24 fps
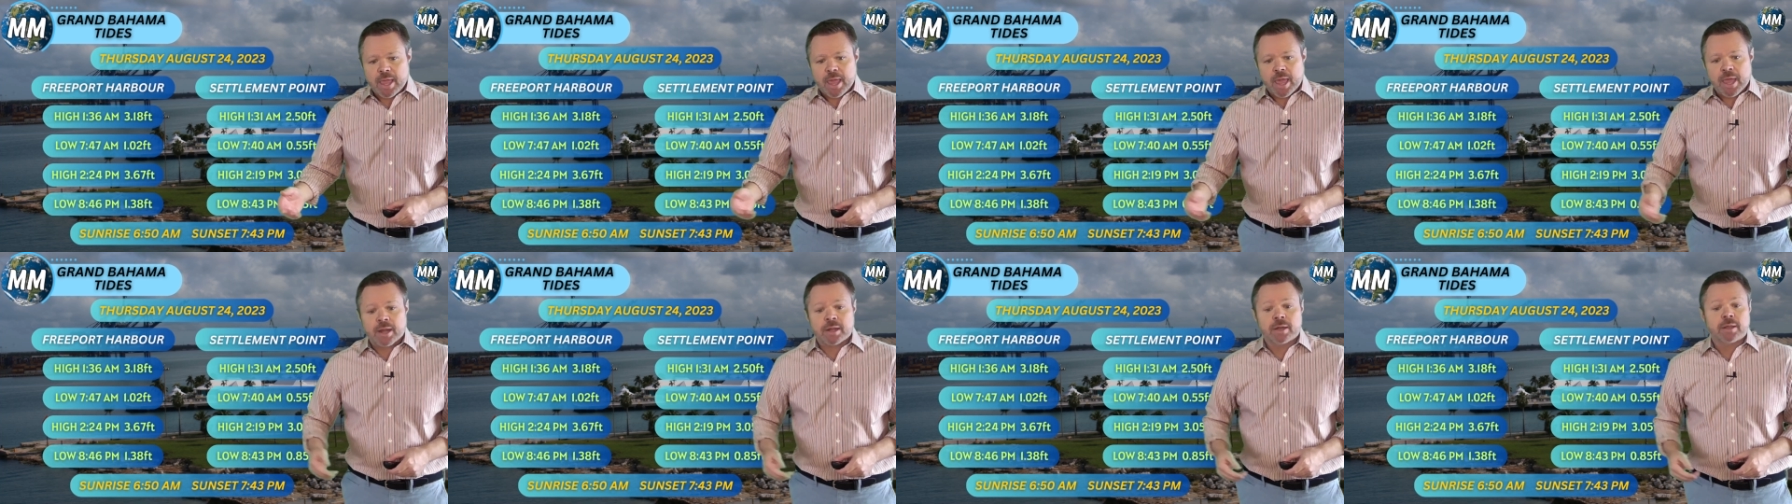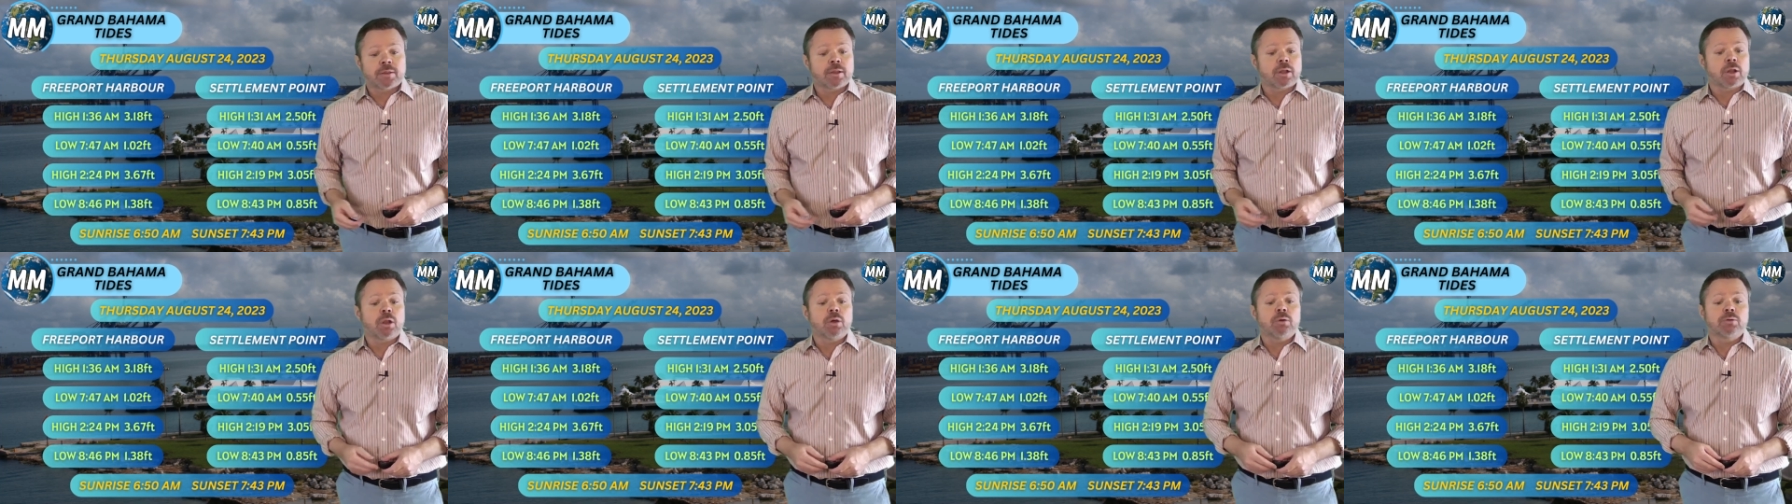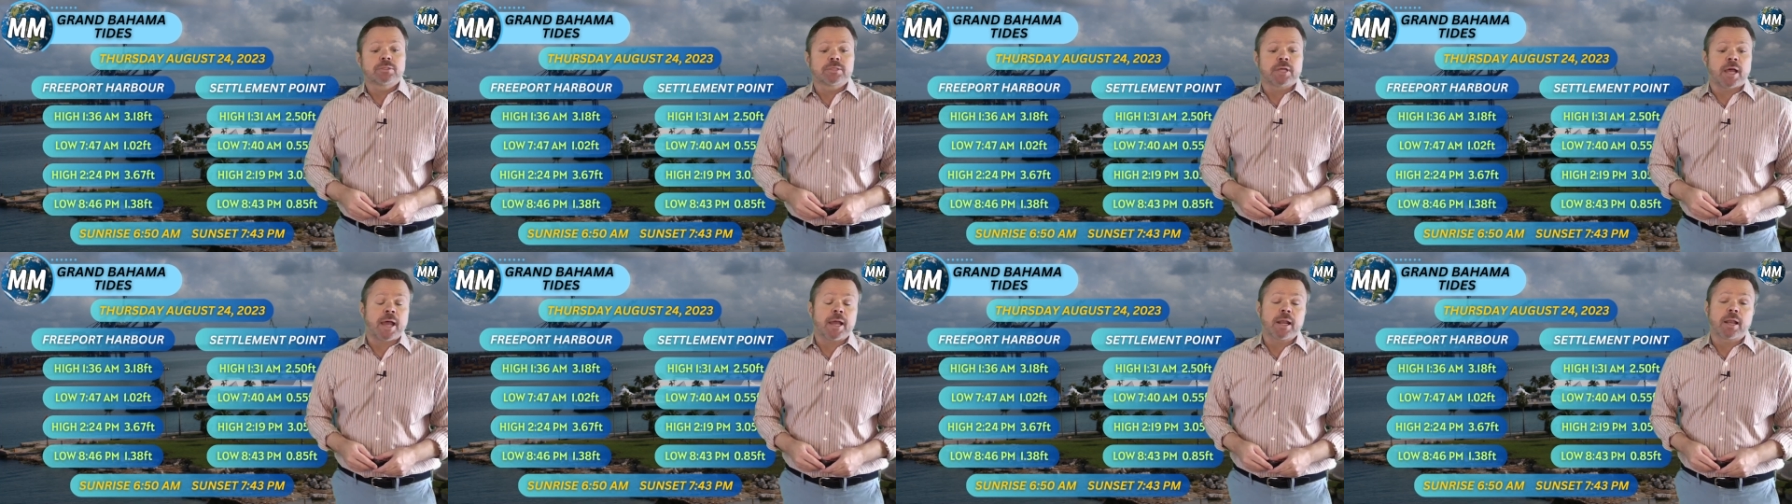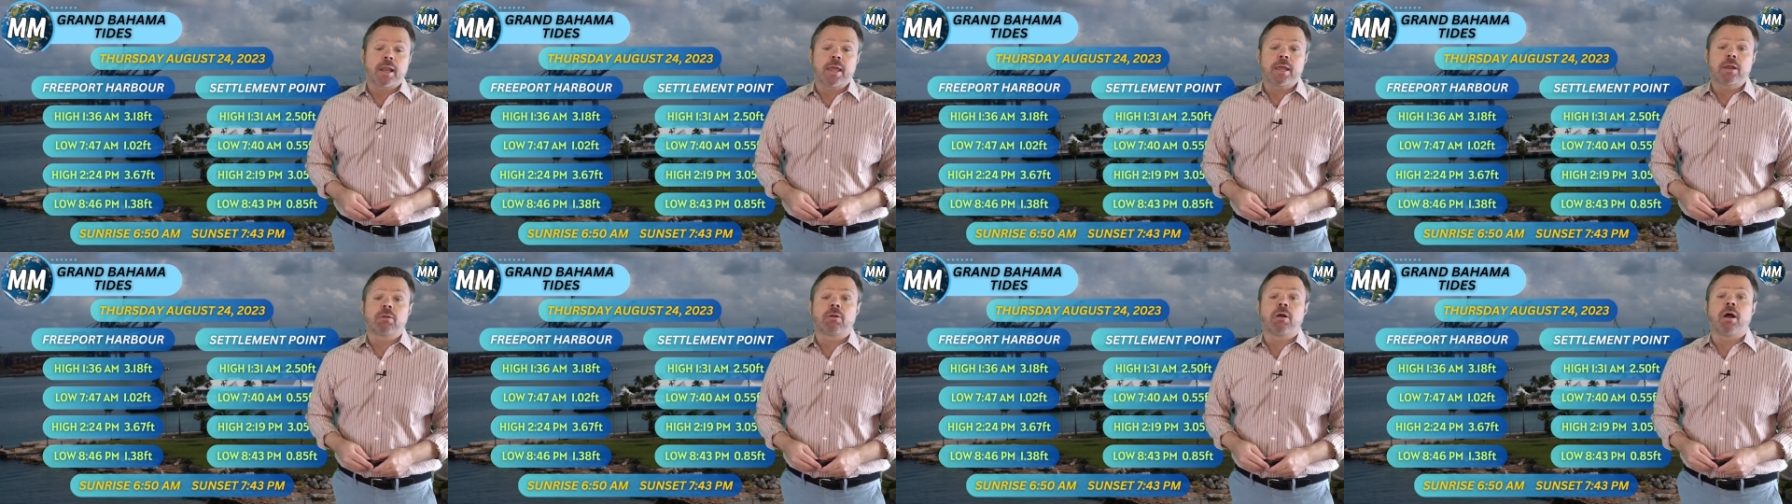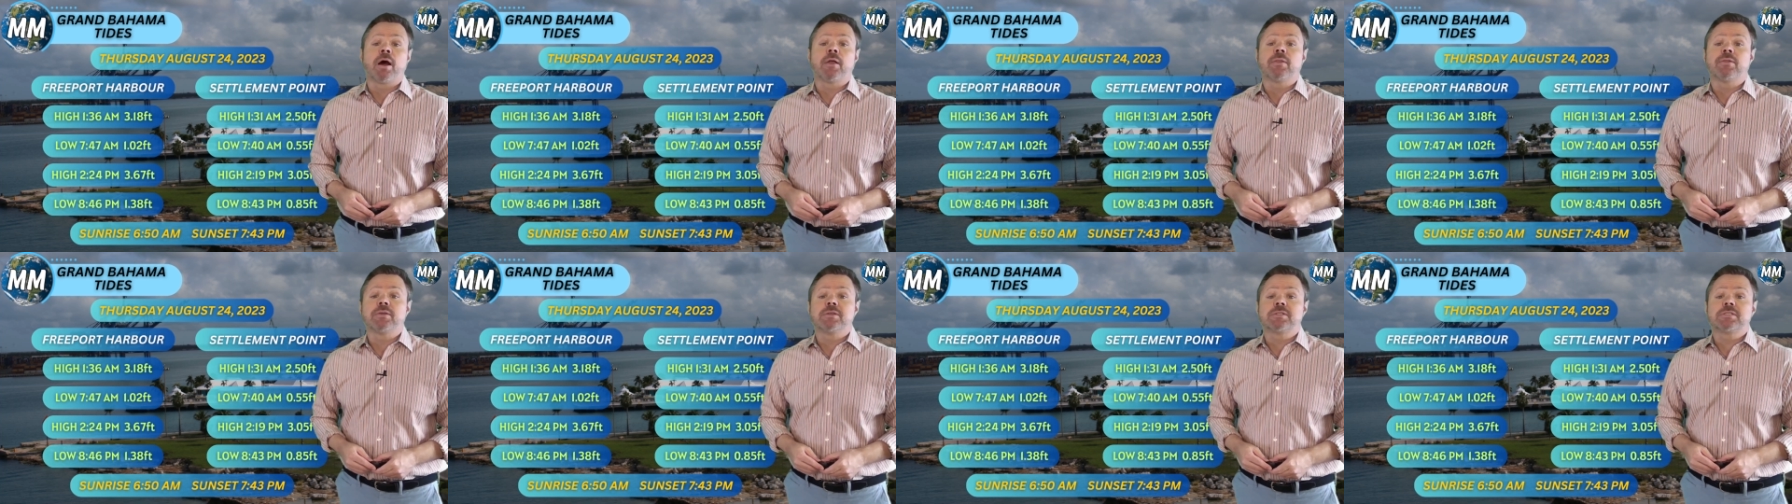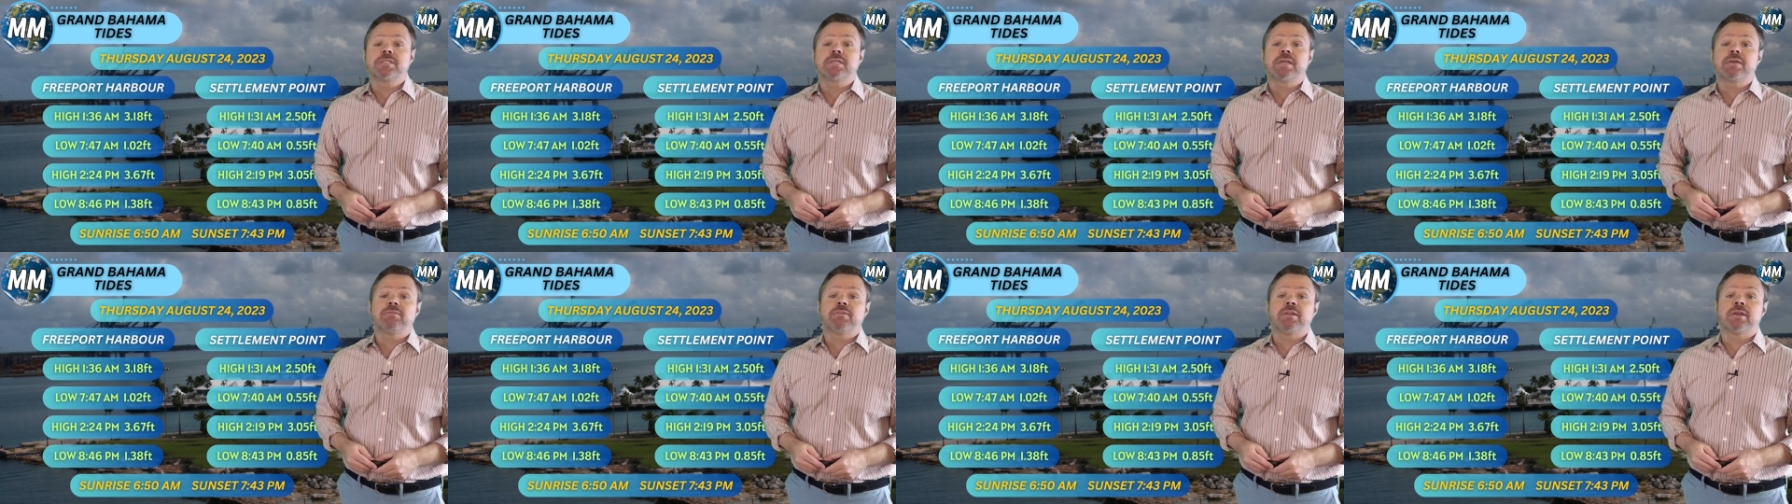and another low tide later on
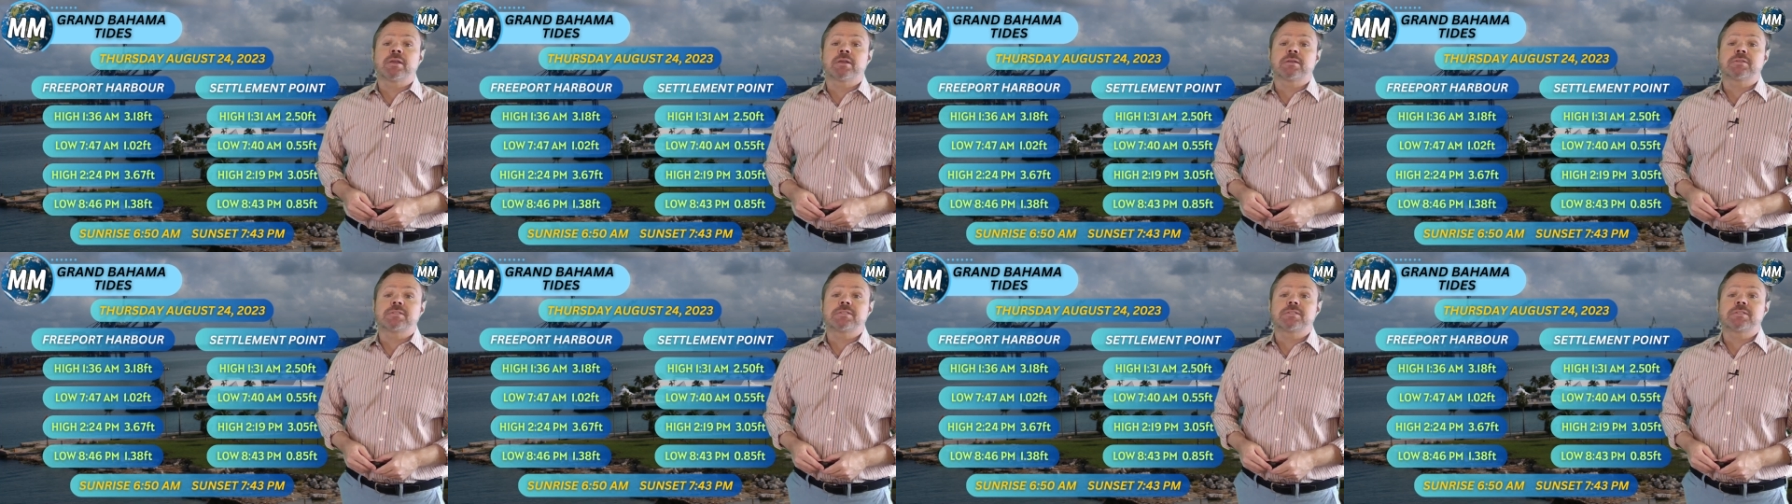this evening.